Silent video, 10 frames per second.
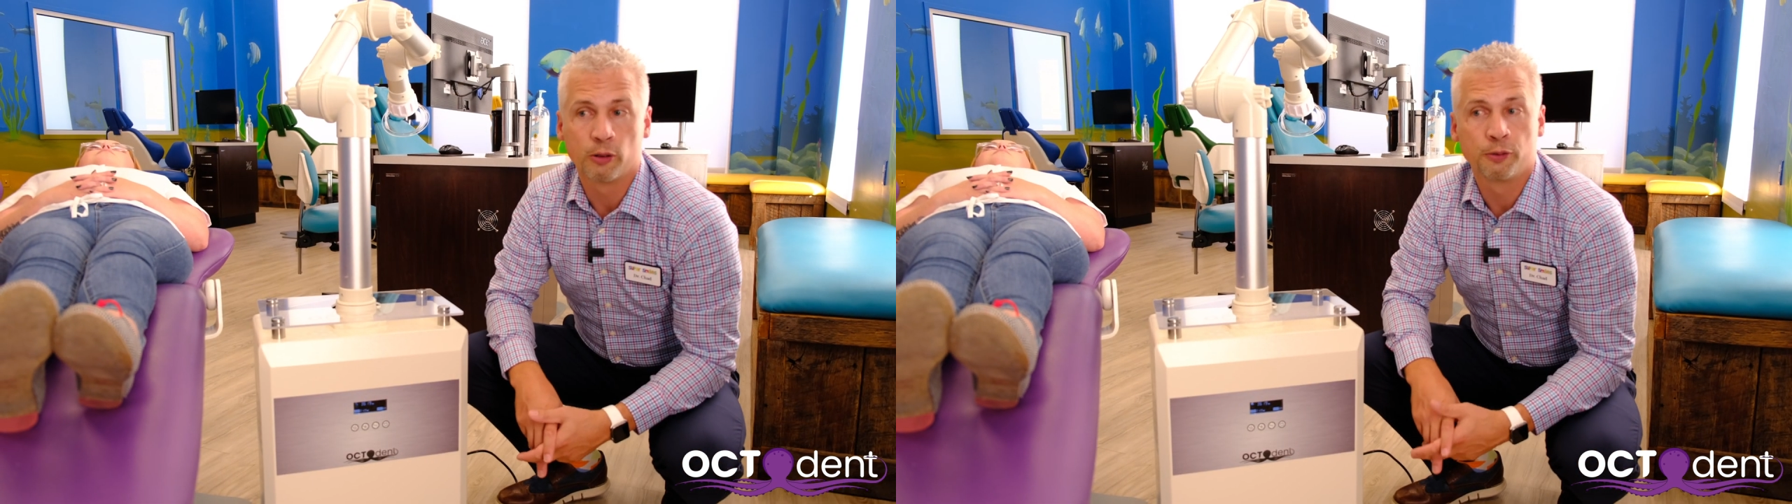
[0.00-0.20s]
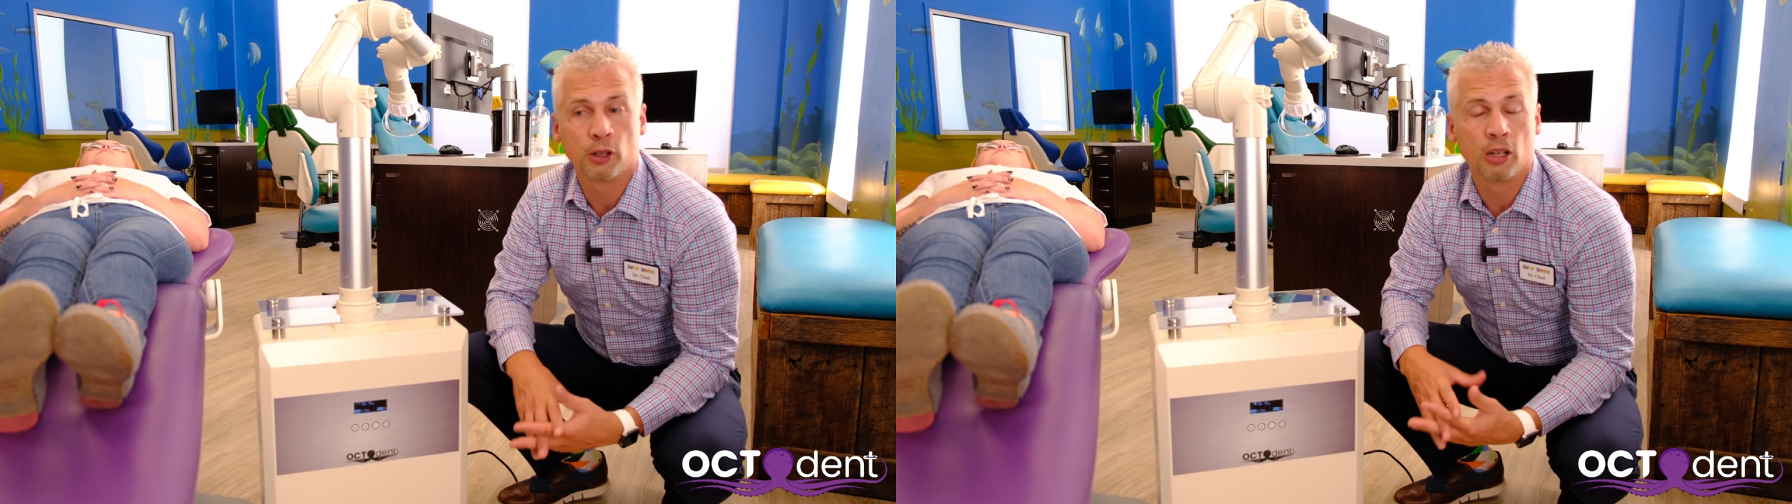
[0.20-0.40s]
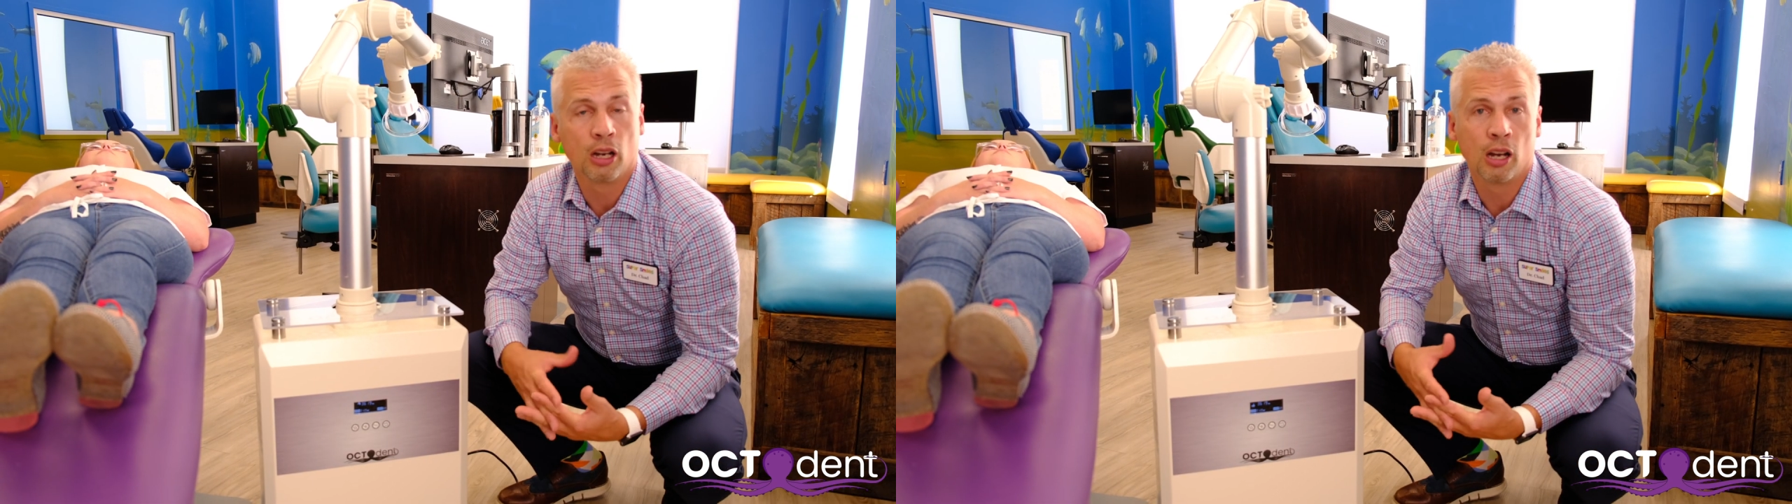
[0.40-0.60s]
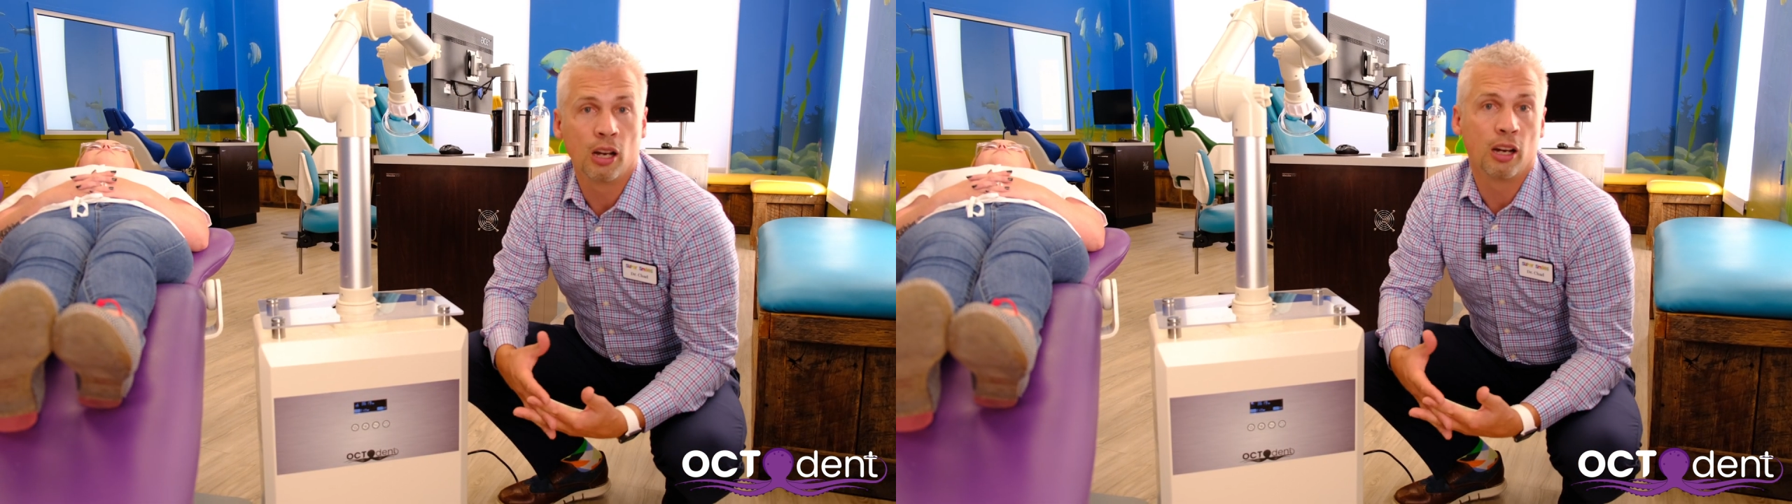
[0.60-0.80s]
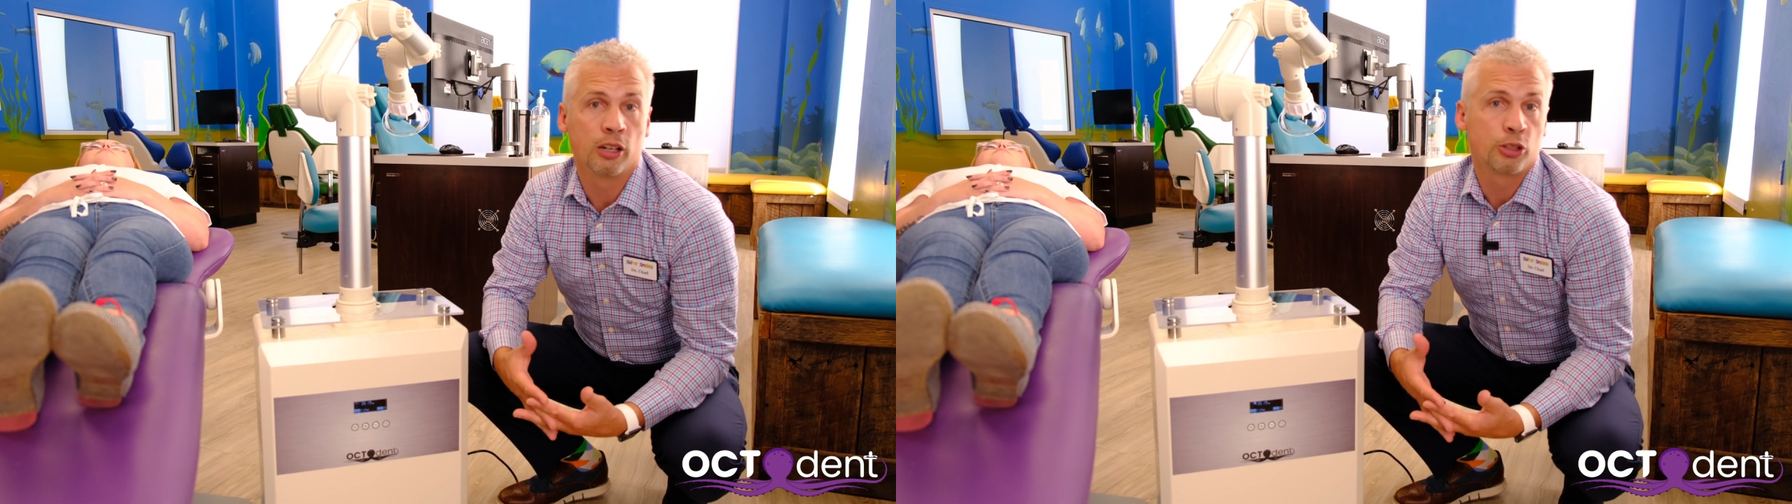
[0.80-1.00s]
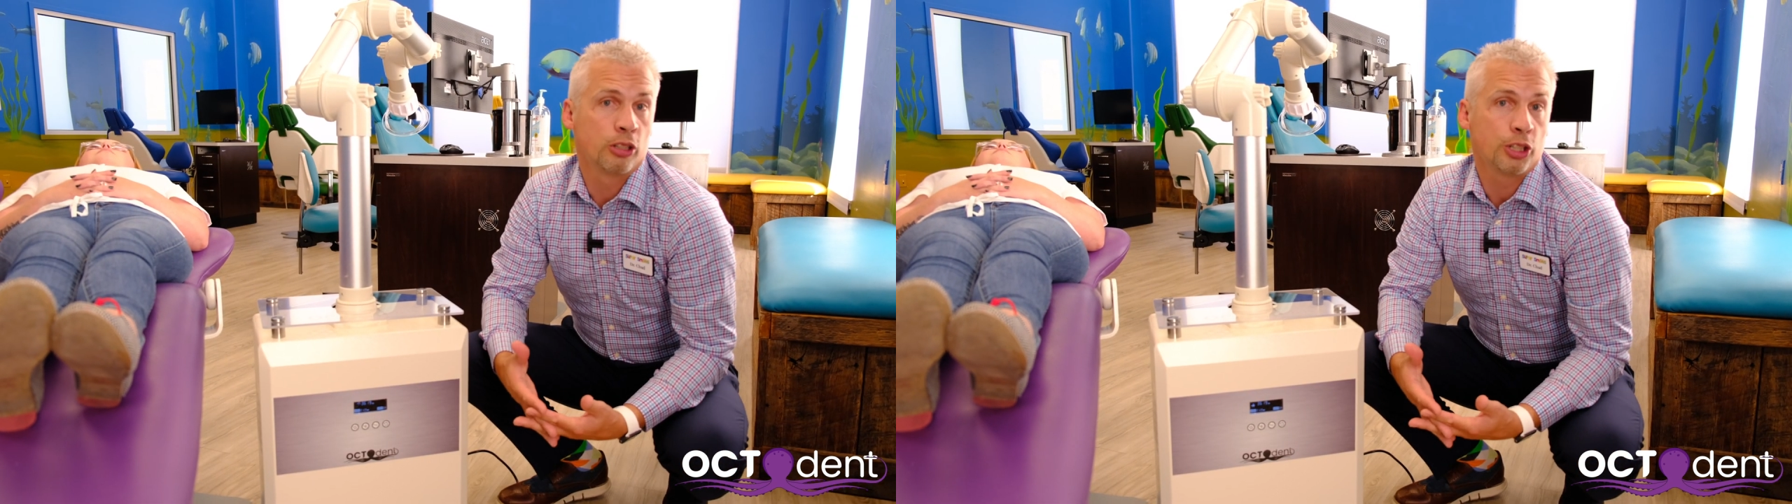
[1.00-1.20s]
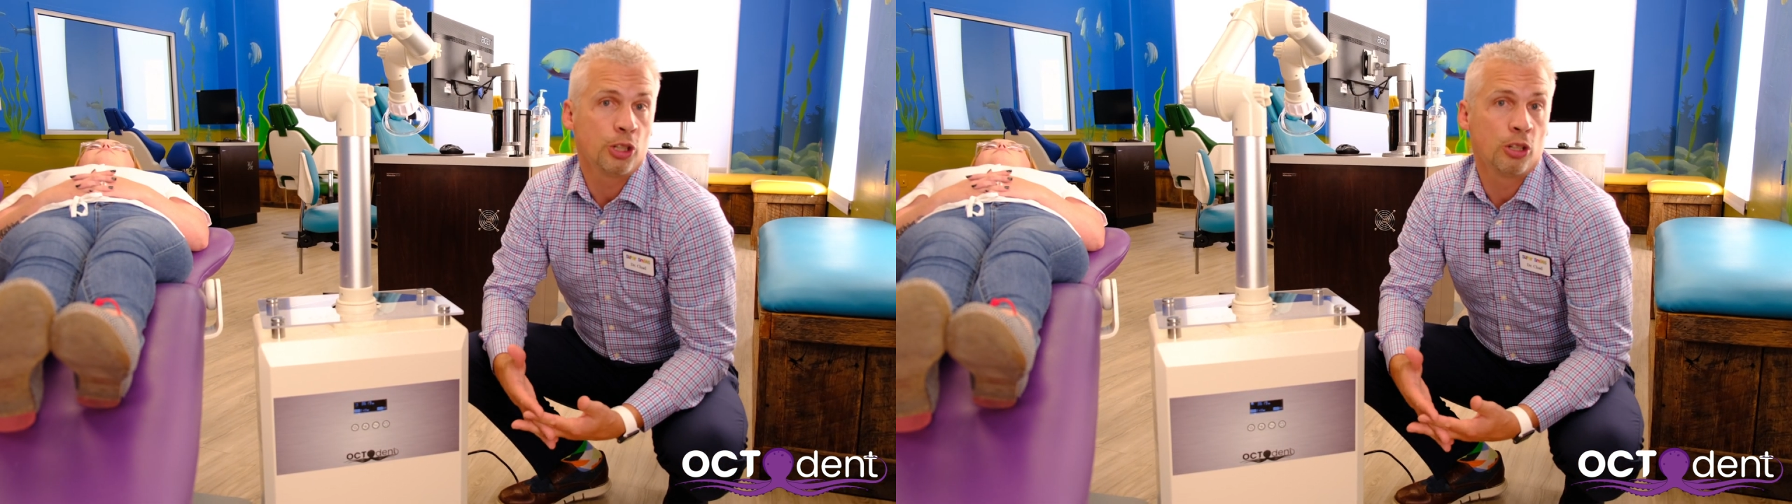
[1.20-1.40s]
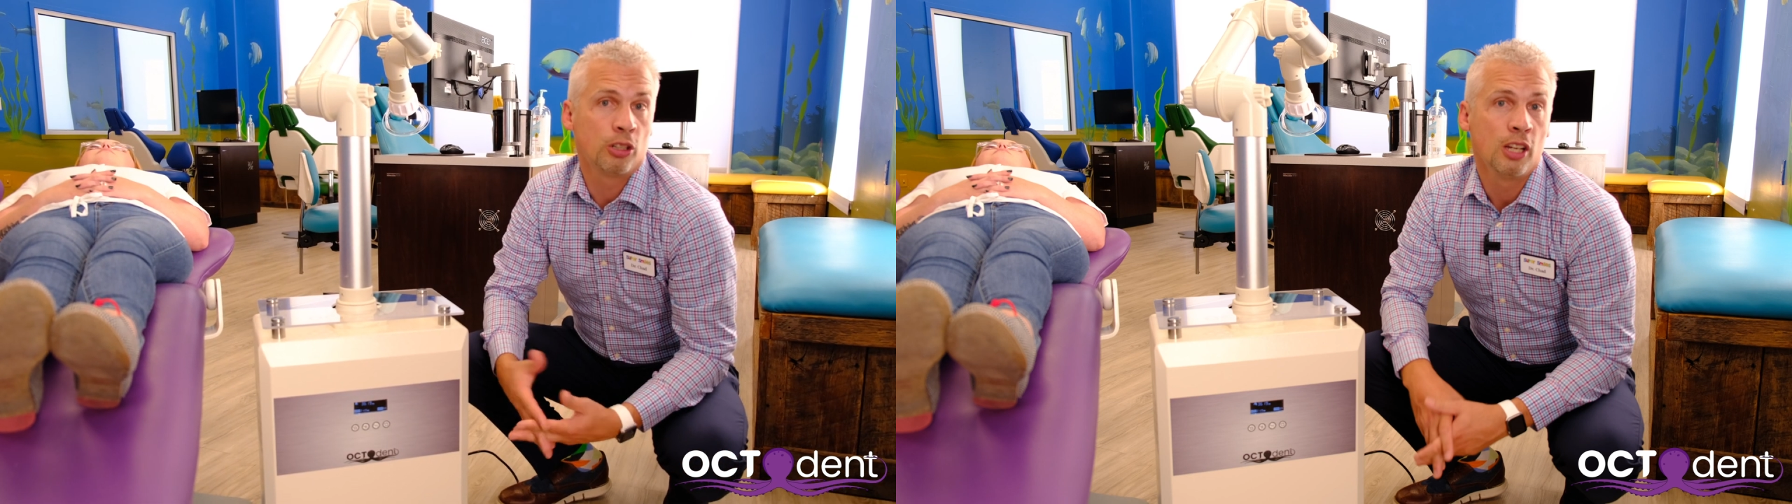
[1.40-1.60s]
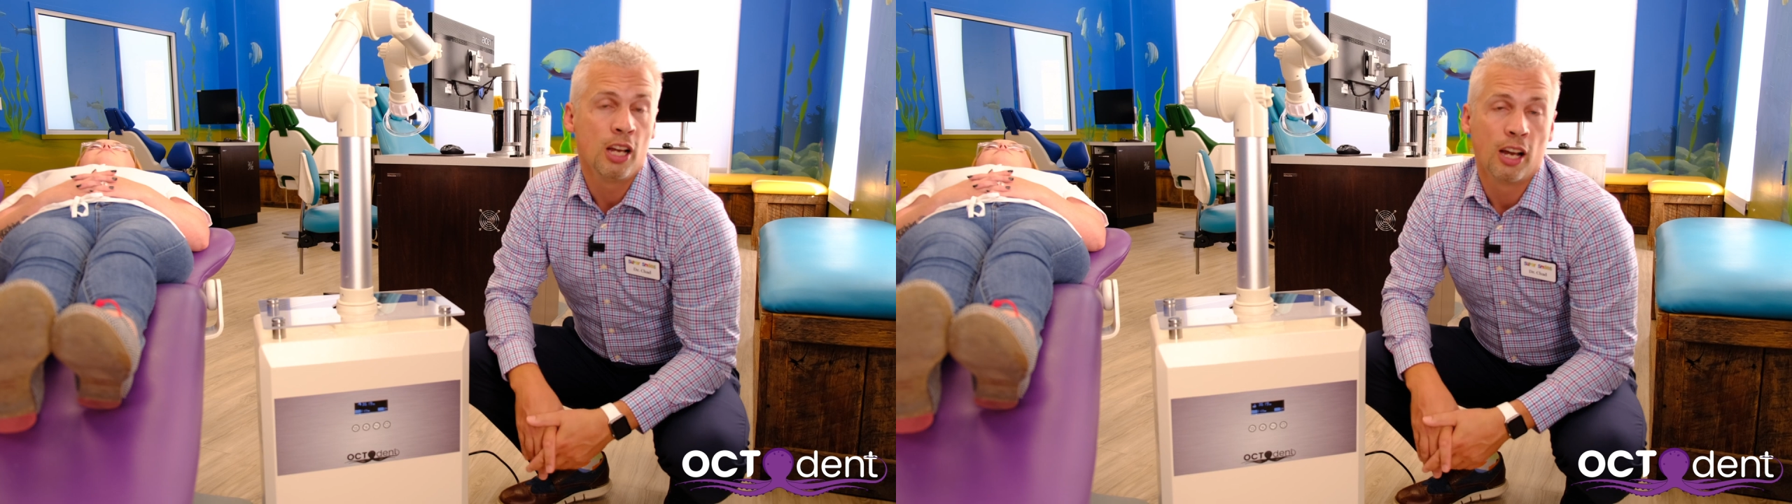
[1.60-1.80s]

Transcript: for a traditional